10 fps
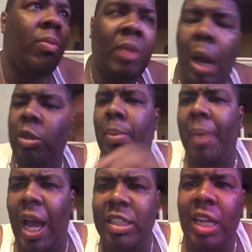that was a
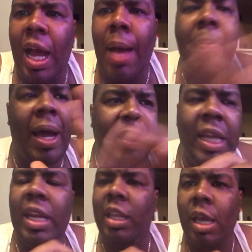bad job by
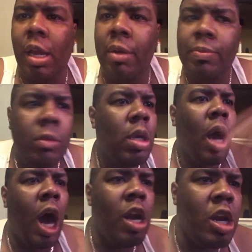Didi there.
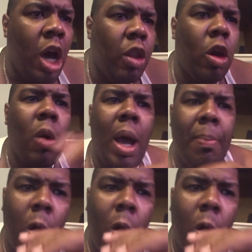Another ground